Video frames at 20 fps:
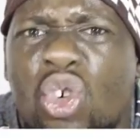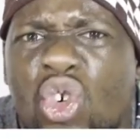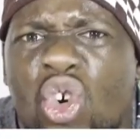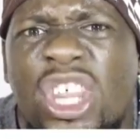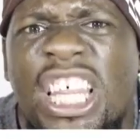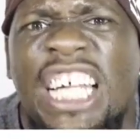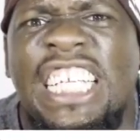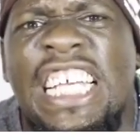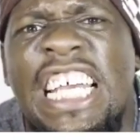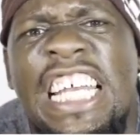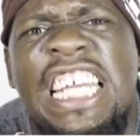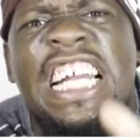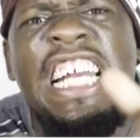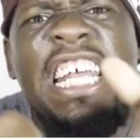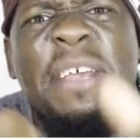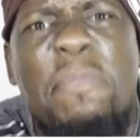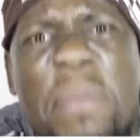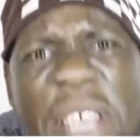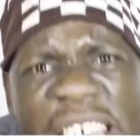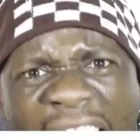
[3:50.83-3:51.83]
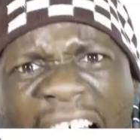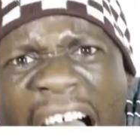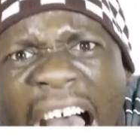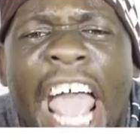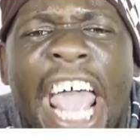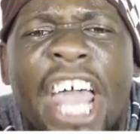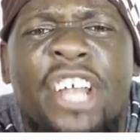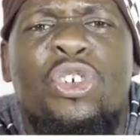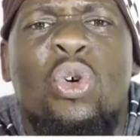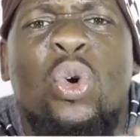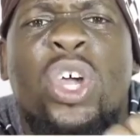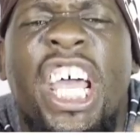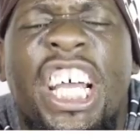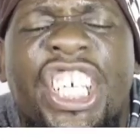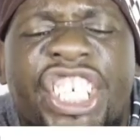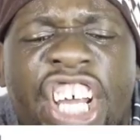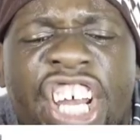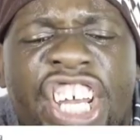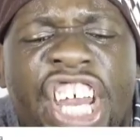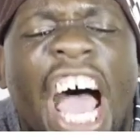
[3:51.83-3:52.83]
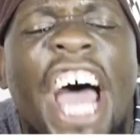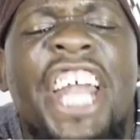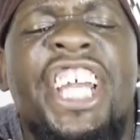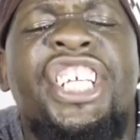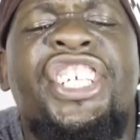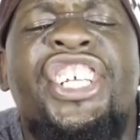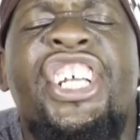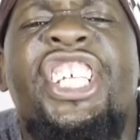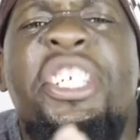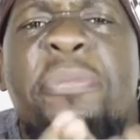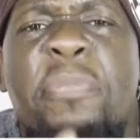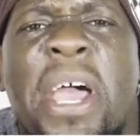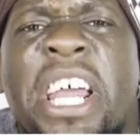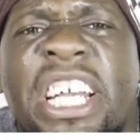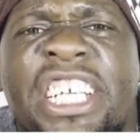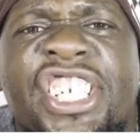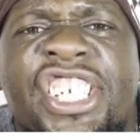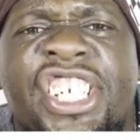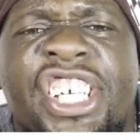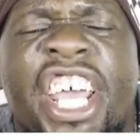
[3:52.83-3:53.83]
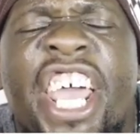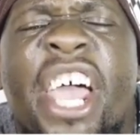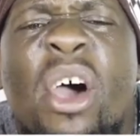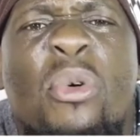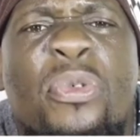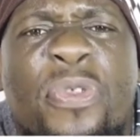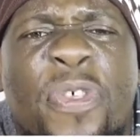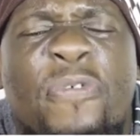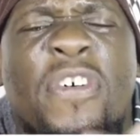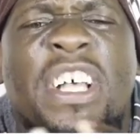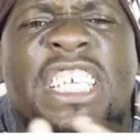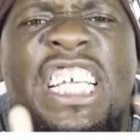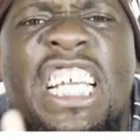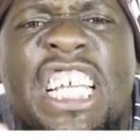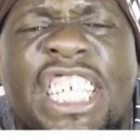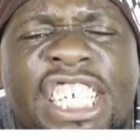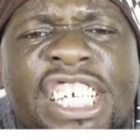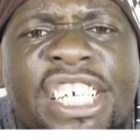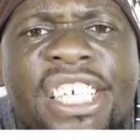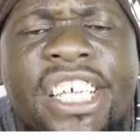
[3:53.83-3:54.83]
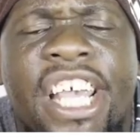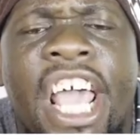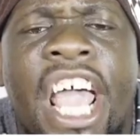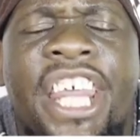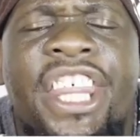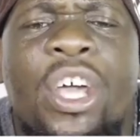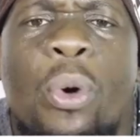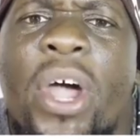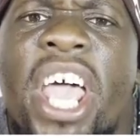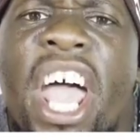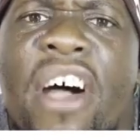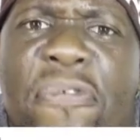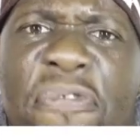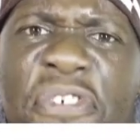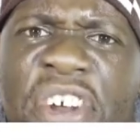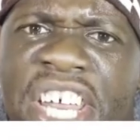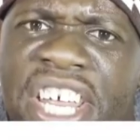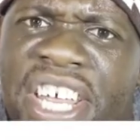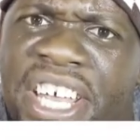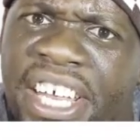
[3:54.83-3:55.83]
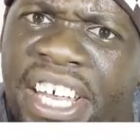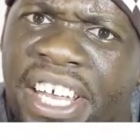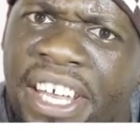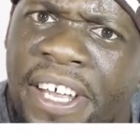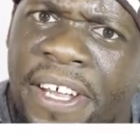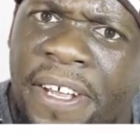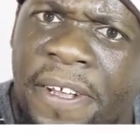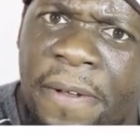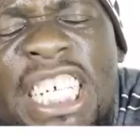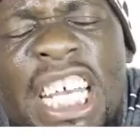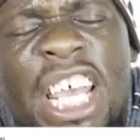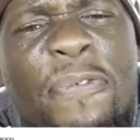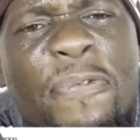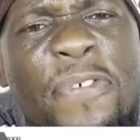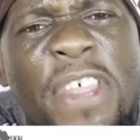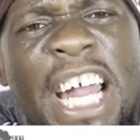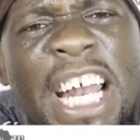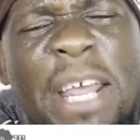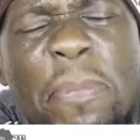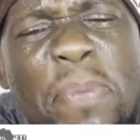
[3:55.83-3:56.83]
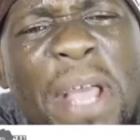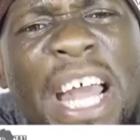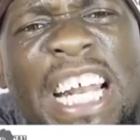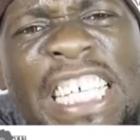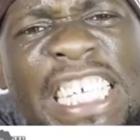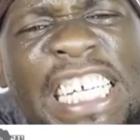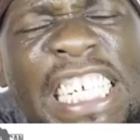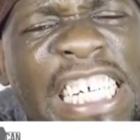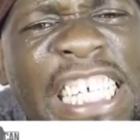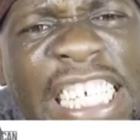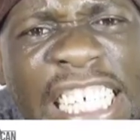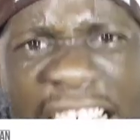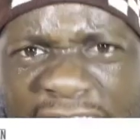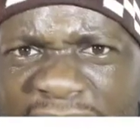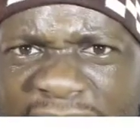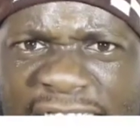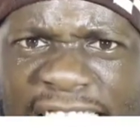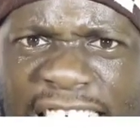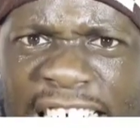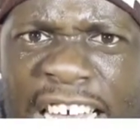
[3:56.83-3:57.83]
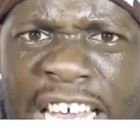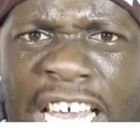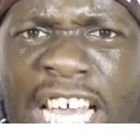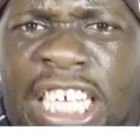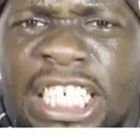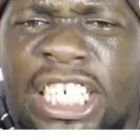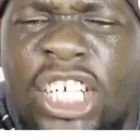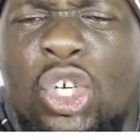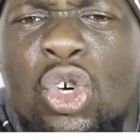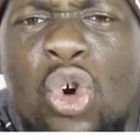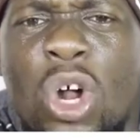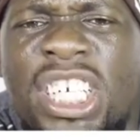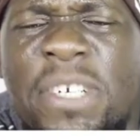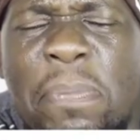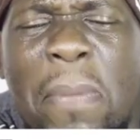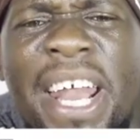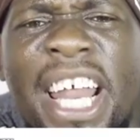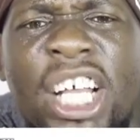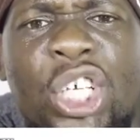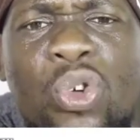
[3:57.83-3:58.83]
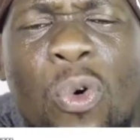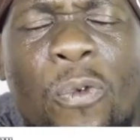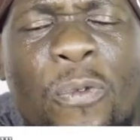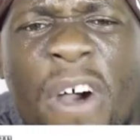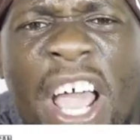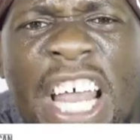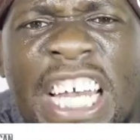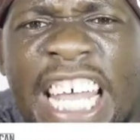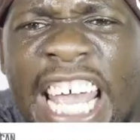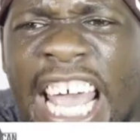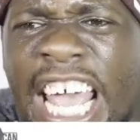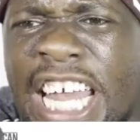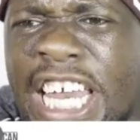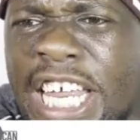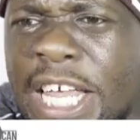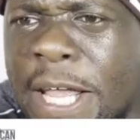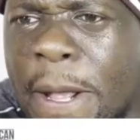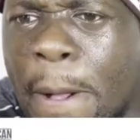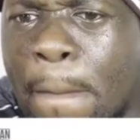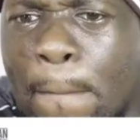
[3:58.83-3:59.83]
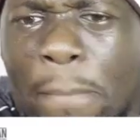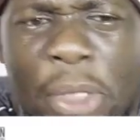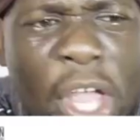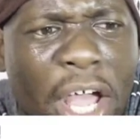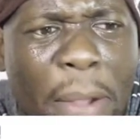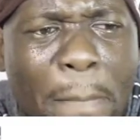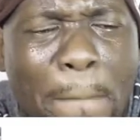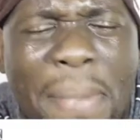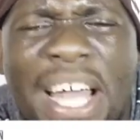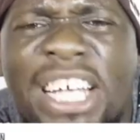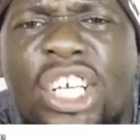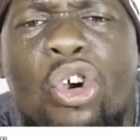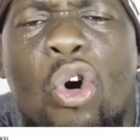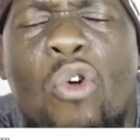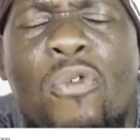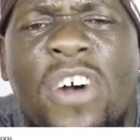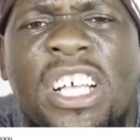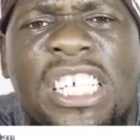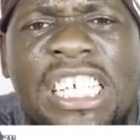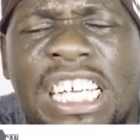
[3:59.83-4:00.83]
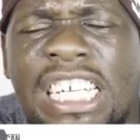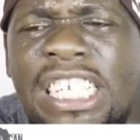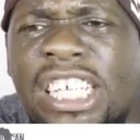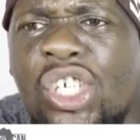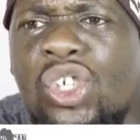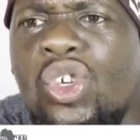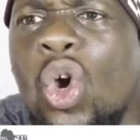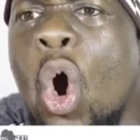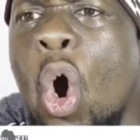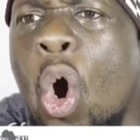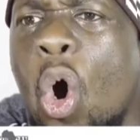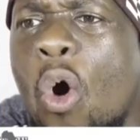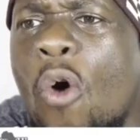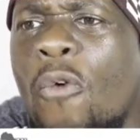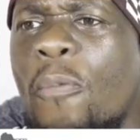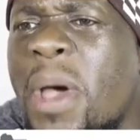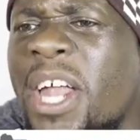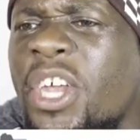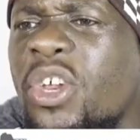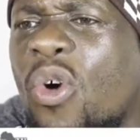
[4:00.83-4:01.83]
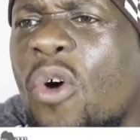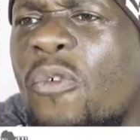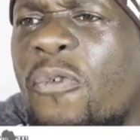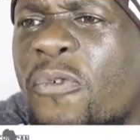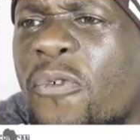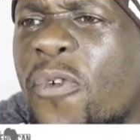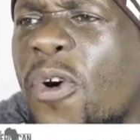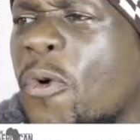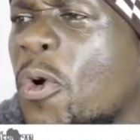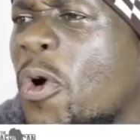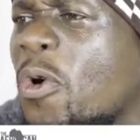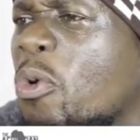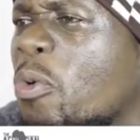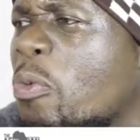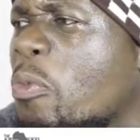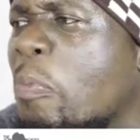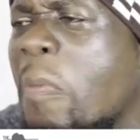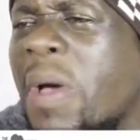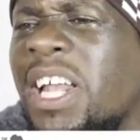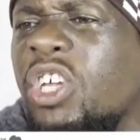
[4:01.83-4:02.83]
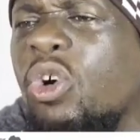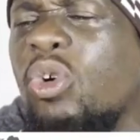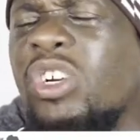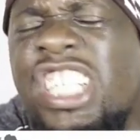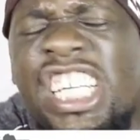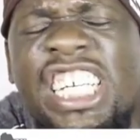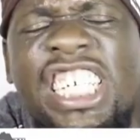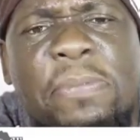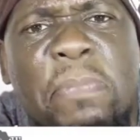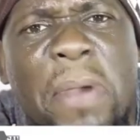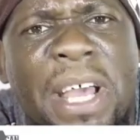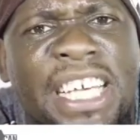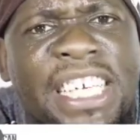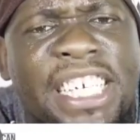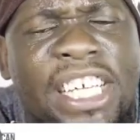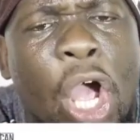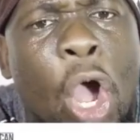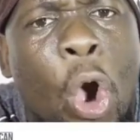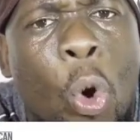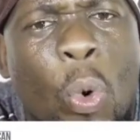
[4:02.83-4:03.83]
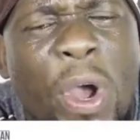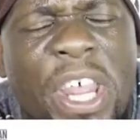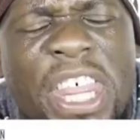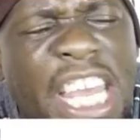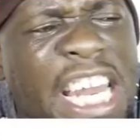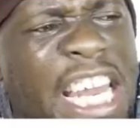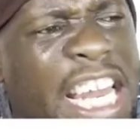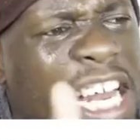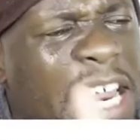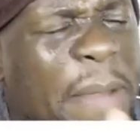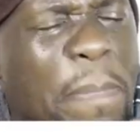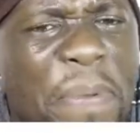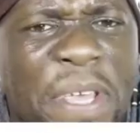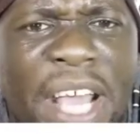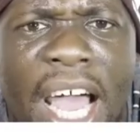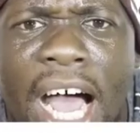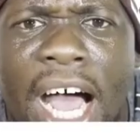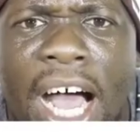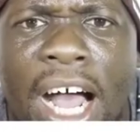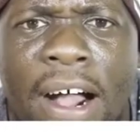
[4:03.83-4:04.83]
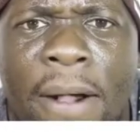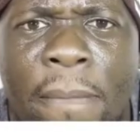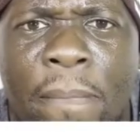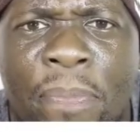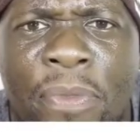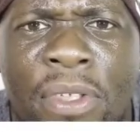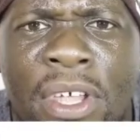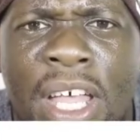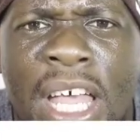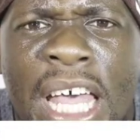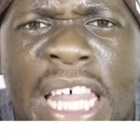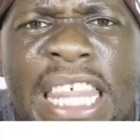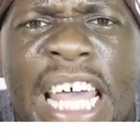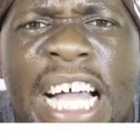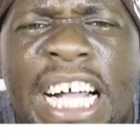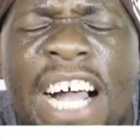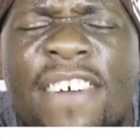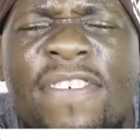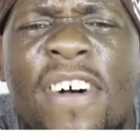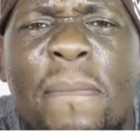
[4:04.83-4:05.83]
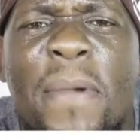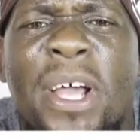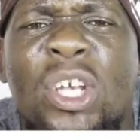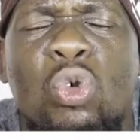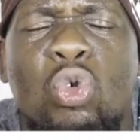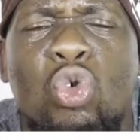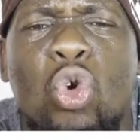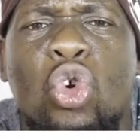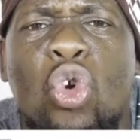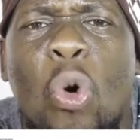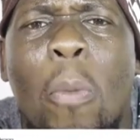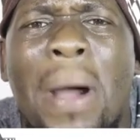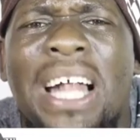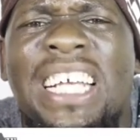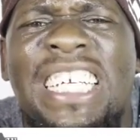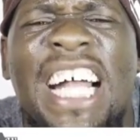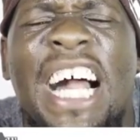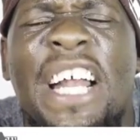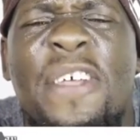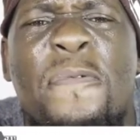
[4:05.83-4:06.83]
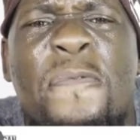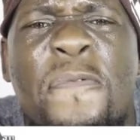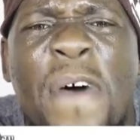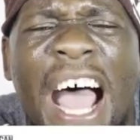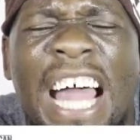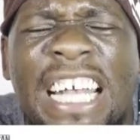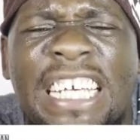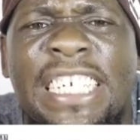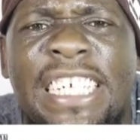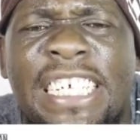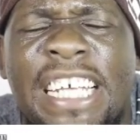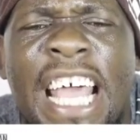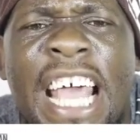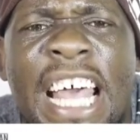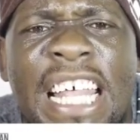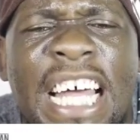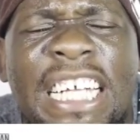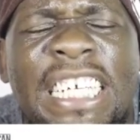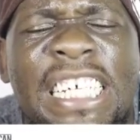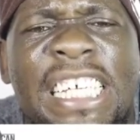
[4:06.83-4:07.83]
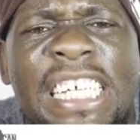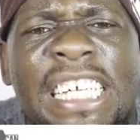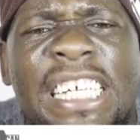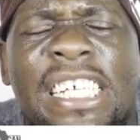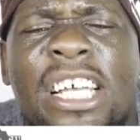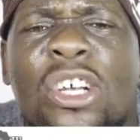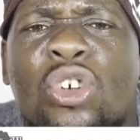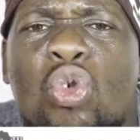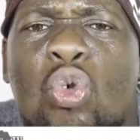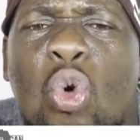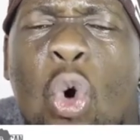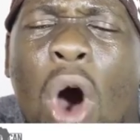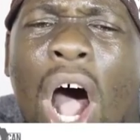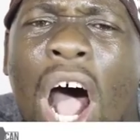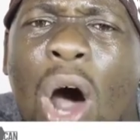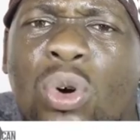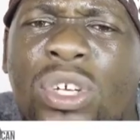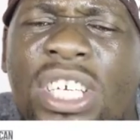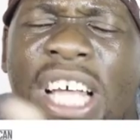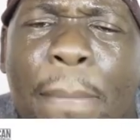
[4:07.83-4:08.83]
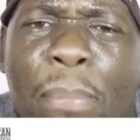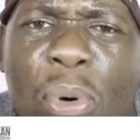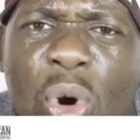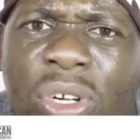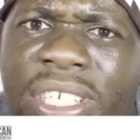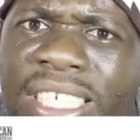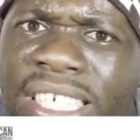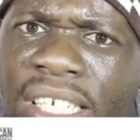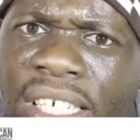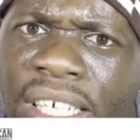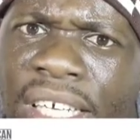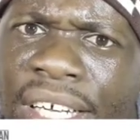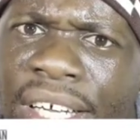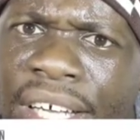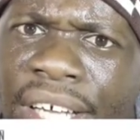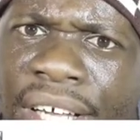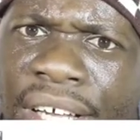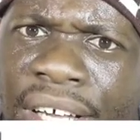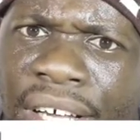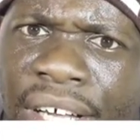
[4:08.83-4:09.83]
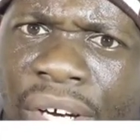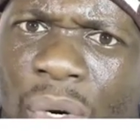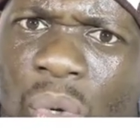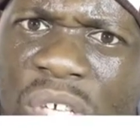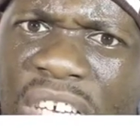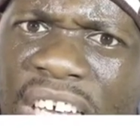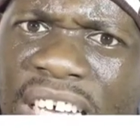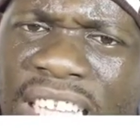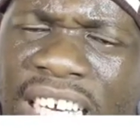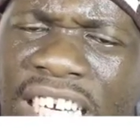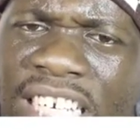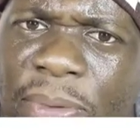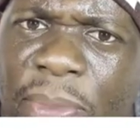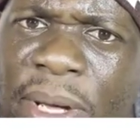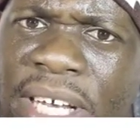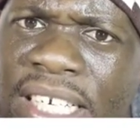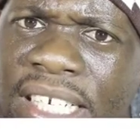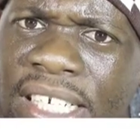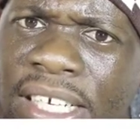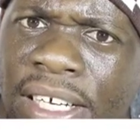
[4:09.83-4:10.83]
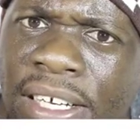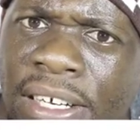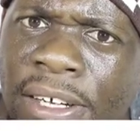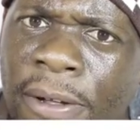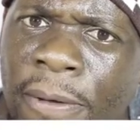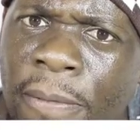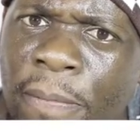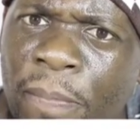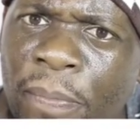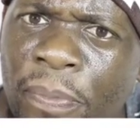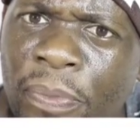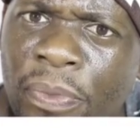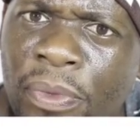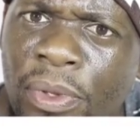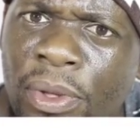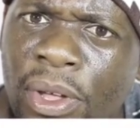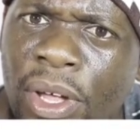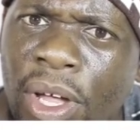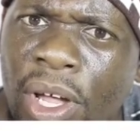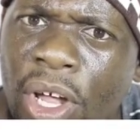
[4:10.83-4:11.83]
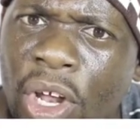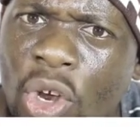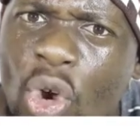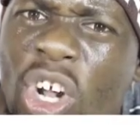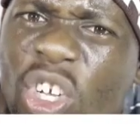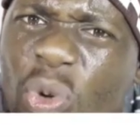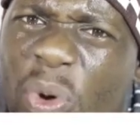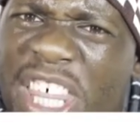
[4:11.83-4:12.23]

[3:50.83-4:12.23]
you know that in Libya, education and treatment, health facilities, they were free? If the Libyan citizens did not manage to find any medical facilities or medical treatment within Libya, the government would automatically fund that citizen to go out abroad to seek treatment. Not